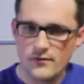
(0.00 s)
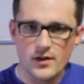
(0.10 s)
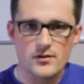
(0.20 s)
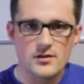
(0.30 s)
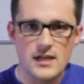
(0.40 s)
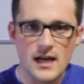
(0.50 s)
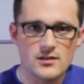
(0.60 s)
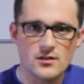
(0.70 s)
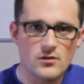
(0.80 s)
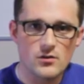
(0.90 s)
Vickers
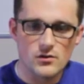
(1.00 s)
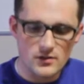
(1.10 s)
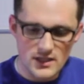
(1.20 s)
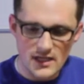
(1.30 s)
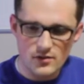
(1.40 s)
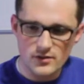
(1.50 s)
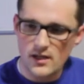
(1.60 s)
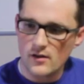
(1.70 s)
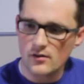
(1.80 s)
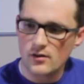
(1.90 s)
Tactical or Tango
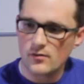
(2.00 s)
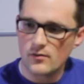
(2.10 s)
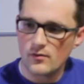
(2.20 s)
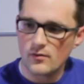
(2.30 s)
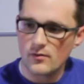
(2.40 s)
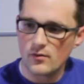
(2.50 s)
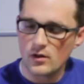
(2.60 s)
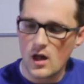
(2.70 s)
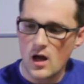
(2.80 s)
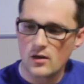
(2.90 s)
Down
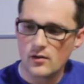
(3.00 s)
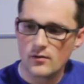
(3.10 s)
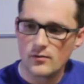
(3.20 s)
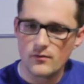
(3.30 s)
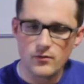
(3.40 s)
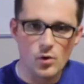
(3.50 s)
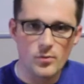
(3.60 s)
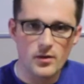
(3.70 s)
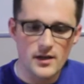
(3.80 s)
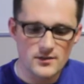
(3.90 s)
Glock
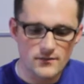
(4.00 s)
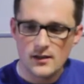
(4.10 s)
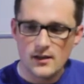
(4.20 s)
floor plates.